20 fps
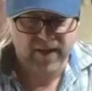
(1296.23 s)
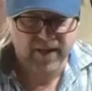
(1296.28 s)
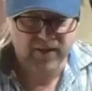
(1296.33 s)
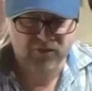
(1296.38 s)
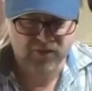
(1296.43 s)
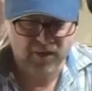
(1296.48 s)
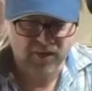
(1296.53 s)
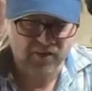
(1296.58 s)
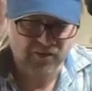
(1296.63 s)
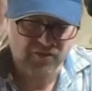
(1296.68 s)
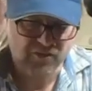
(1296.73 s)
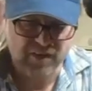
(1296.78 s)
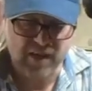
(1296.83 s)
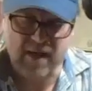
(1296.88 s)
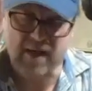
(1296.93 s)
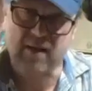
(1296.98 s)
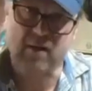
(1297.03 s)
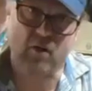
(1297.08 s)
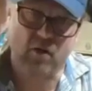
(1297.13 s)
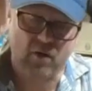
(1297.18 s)
it's going to
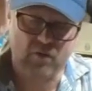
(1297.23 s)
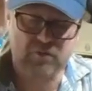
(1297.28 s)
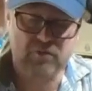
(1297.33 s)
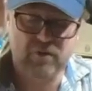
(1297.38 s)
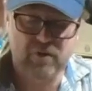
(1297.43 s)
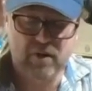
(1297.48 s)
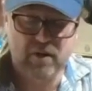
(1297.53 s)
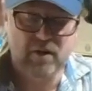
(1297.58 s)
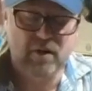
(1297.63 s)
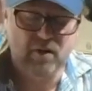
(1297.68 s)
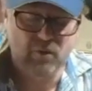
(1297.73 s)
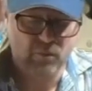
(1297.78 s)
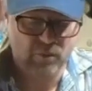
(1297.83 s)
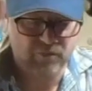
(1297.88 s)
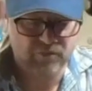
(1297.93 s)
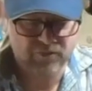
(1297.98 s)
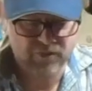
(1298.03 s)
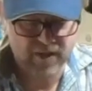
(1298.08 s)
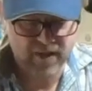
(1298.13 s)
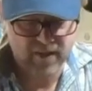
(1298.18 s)
start off
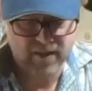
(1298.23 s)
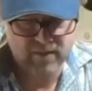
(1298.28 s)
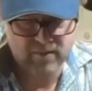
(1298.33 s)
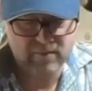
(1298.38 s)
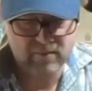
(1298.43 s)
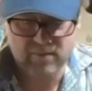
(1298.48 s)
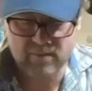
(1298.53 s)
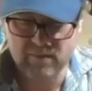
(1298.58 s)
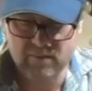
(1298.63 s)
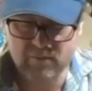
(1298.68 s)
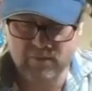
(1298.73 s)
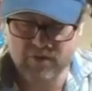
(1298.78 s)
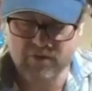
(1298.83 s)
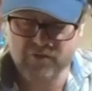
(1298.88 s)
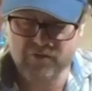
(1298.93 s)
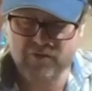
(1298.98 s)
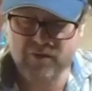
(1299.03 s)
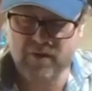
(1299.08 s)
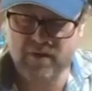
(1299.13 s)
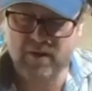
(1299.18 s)
with 10, what
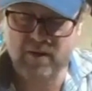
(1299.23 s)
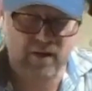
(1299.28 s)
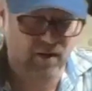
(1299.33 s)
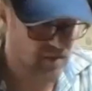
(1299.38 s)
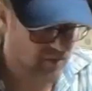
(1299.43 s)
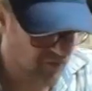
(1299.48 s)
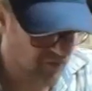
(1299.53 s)
is it, 10? Oh,